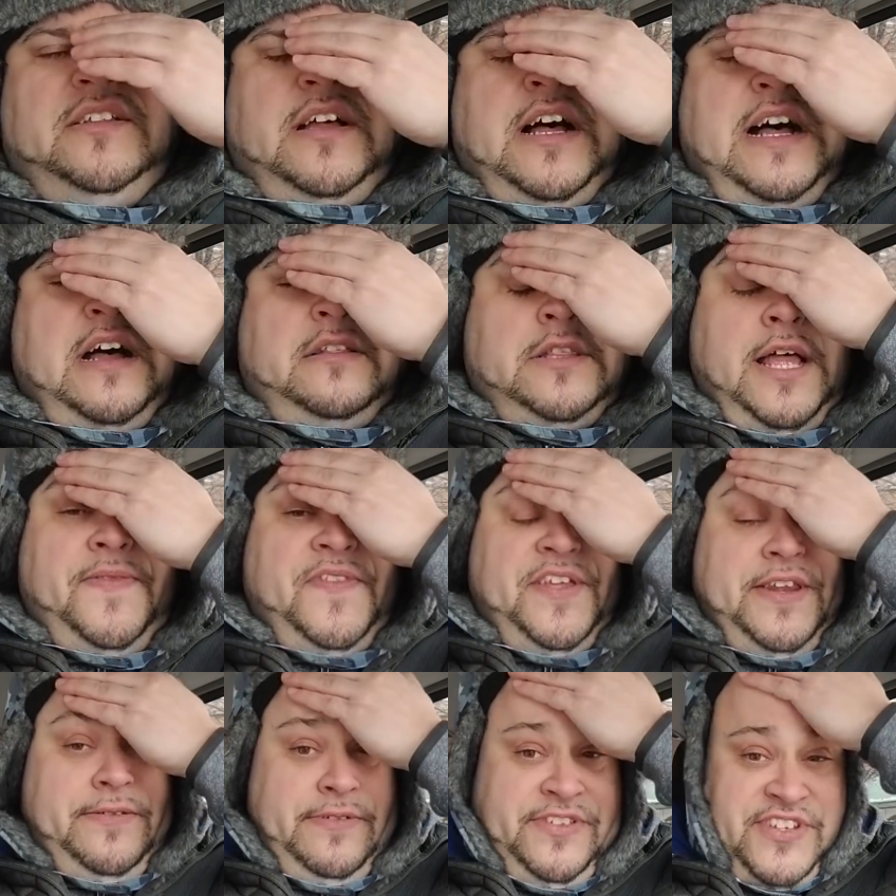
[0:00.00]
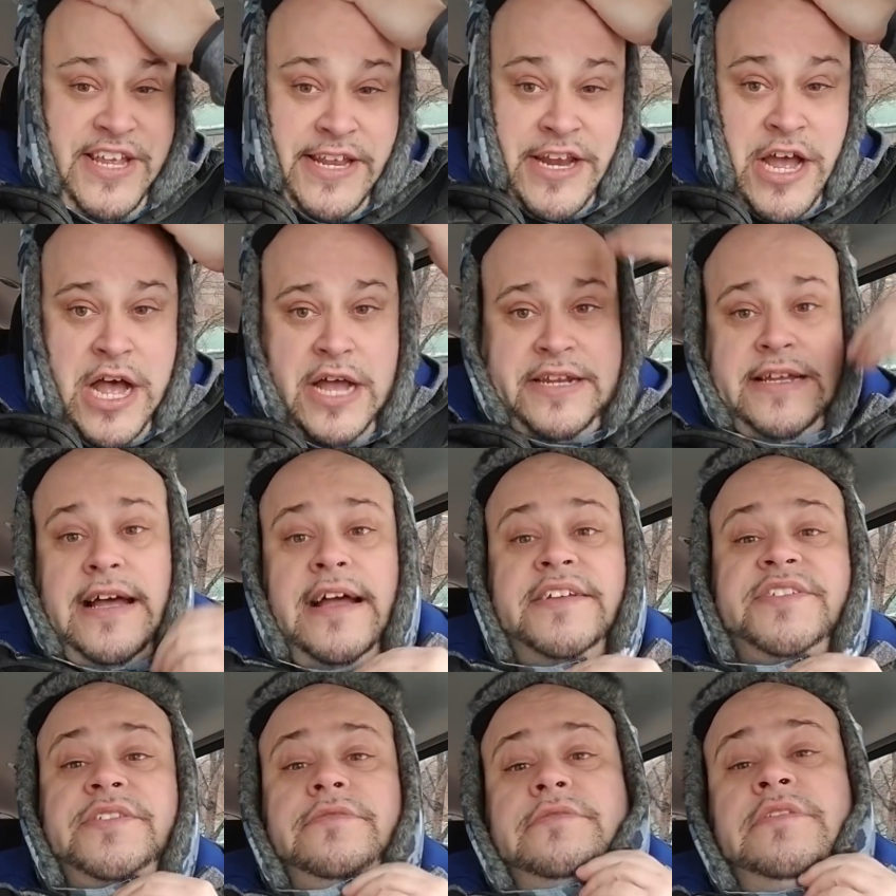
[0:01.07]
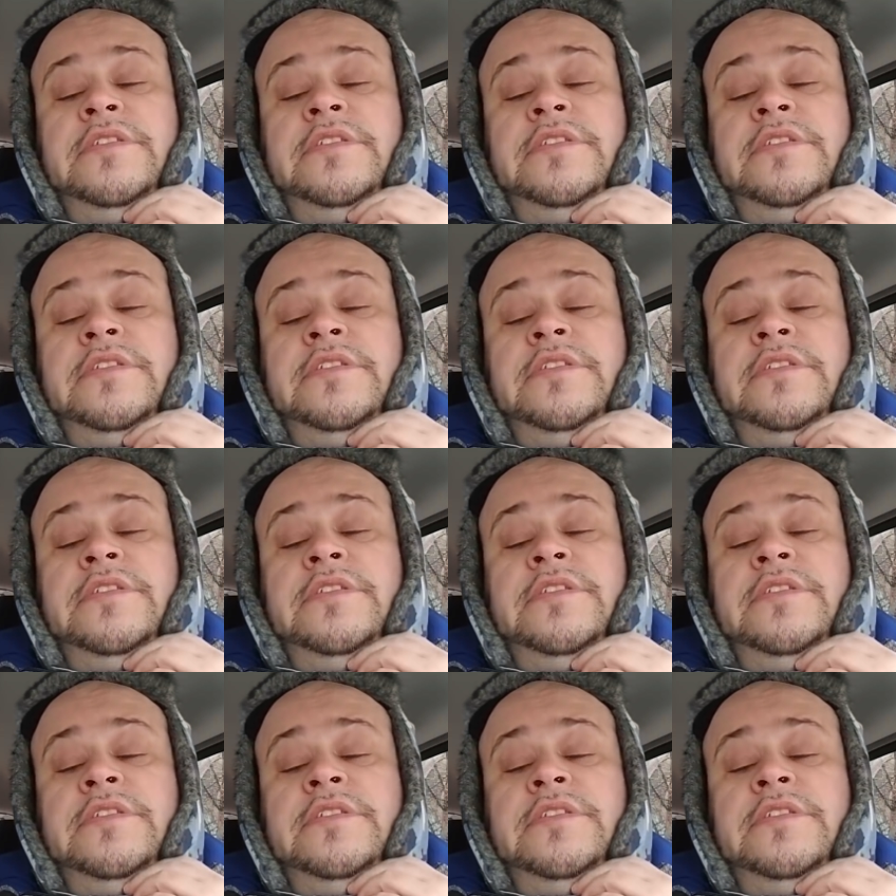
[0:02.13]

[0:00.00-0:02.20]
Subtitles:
London, it's getting hot, guys.